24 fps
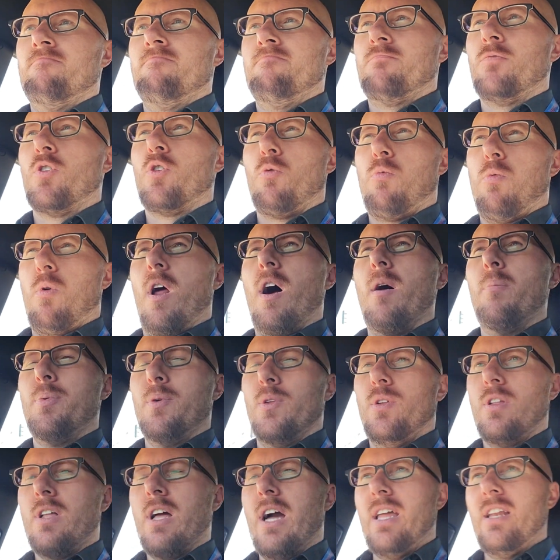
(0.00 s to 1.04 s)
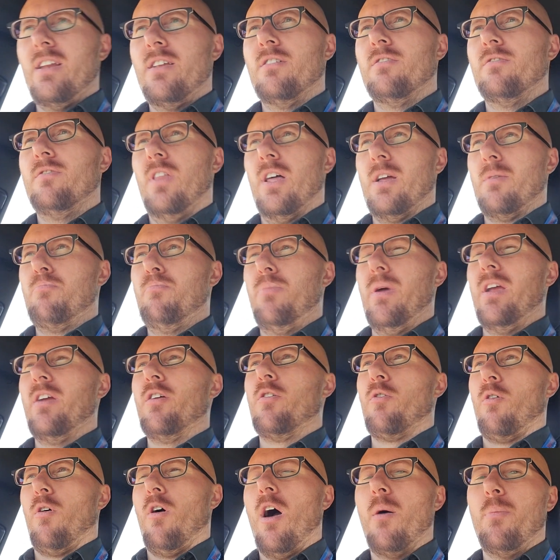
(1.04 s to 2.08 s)
grapple, kind of like big
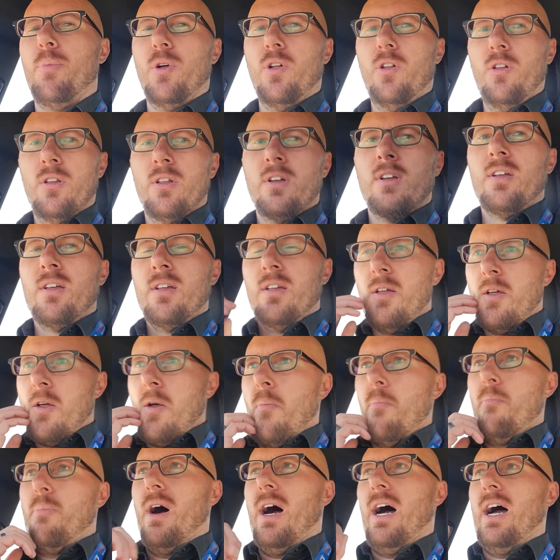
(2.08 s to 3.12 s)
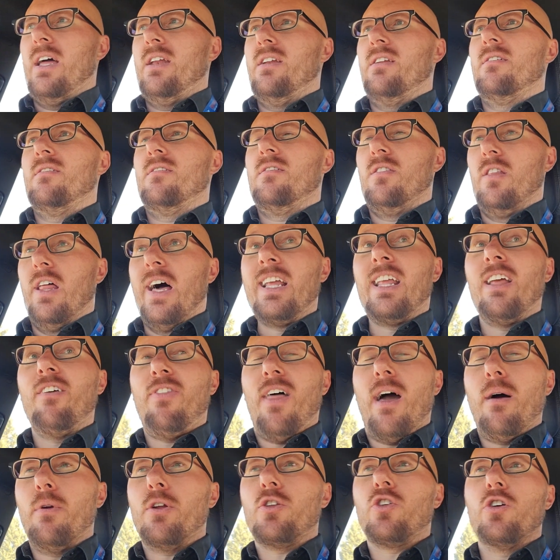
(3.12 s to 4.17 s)
grapple. But like if
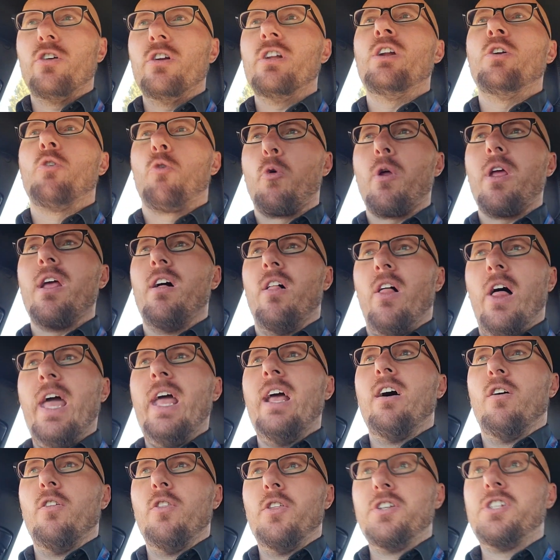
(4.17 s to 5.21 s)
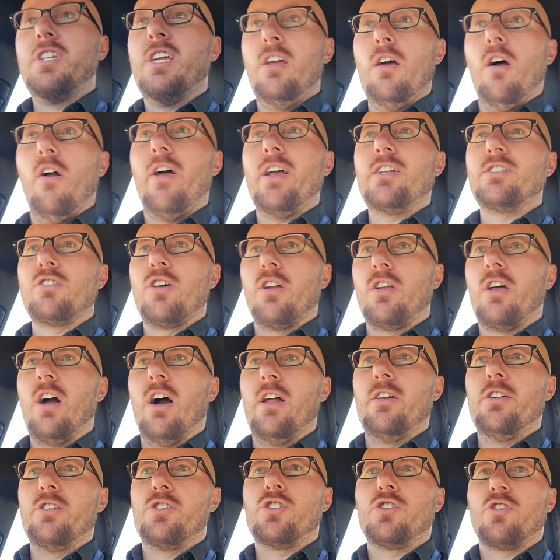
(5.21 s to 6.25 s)
that would have turned into real hail, the TRX could have
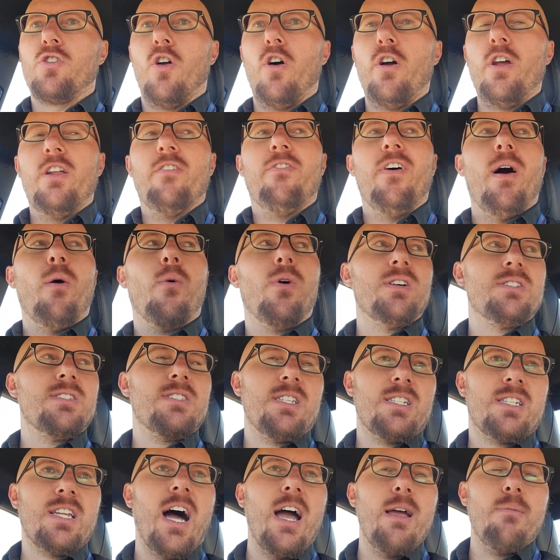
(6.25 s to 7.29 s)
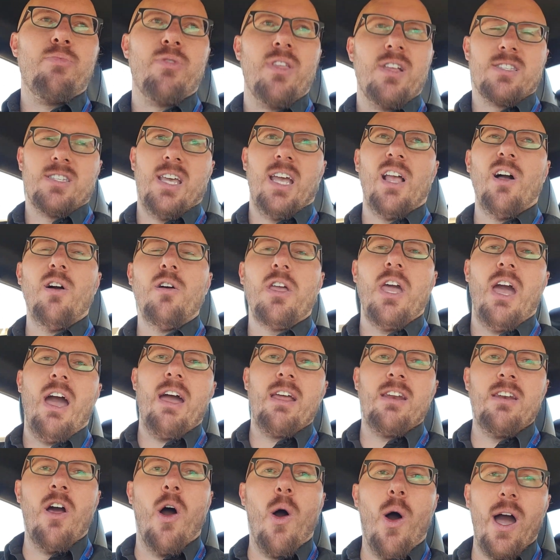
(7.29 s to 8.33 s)
gotten destroyed if I wasn't the type that's like, okay,
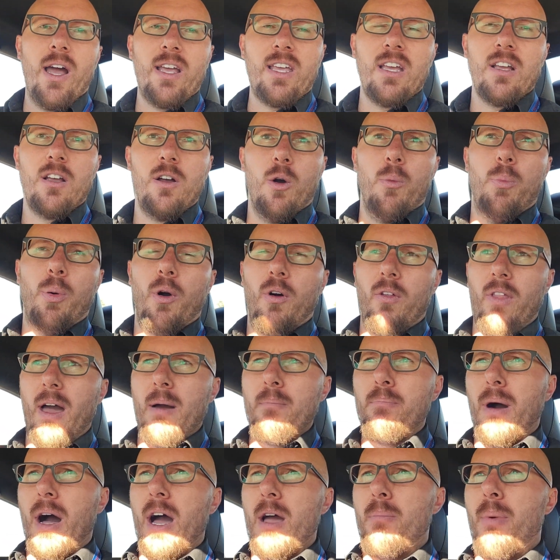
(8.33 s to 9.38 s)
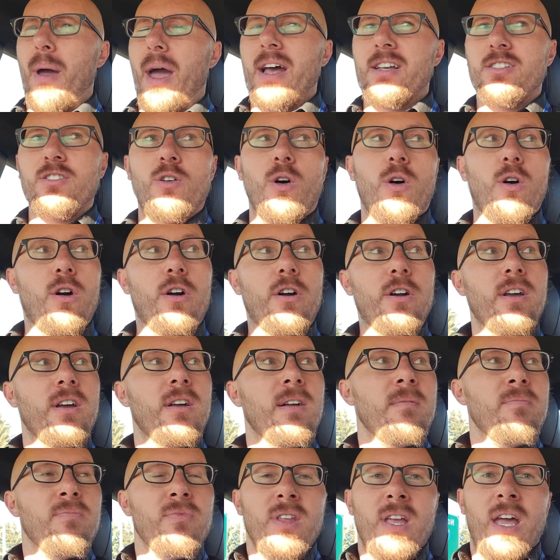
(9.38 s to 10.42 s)
I know I can go pull that bypass cord
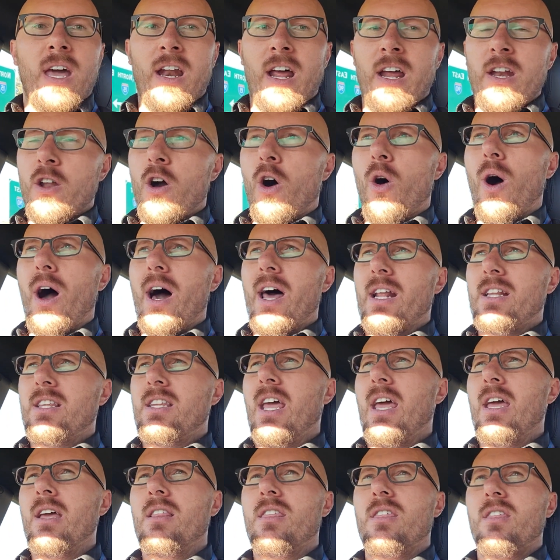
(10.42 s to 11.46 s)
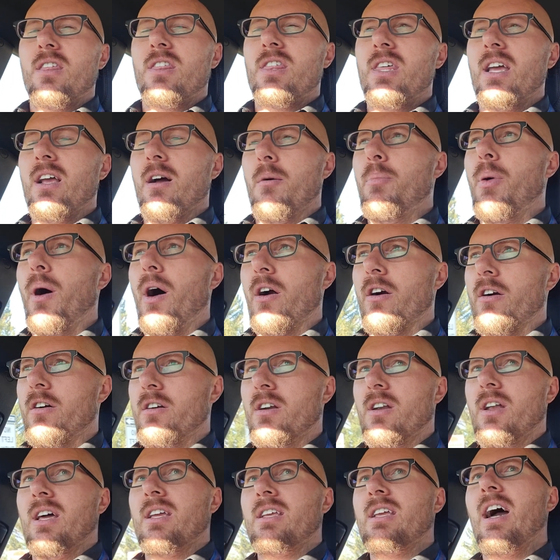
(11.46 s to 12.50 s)
and I know how to take the thing apart
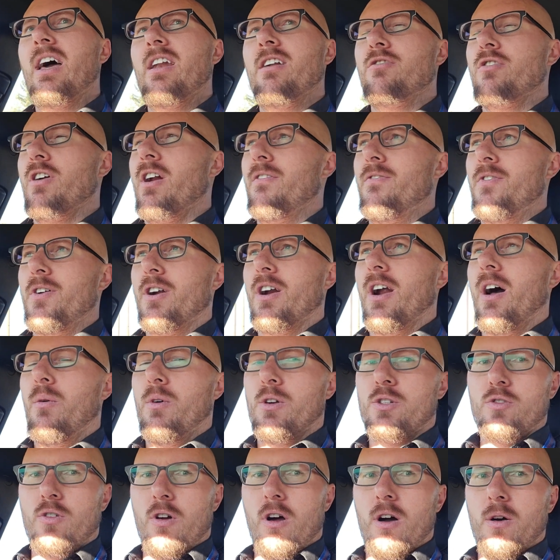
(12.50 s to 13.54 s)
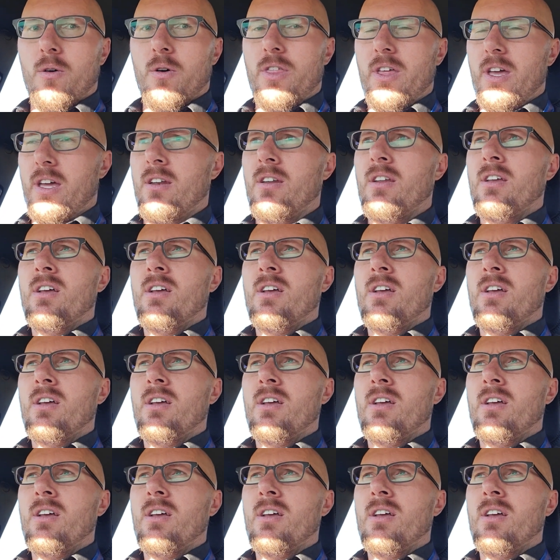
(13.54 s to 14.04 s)
and like kind of try to figure out what's wrong with it.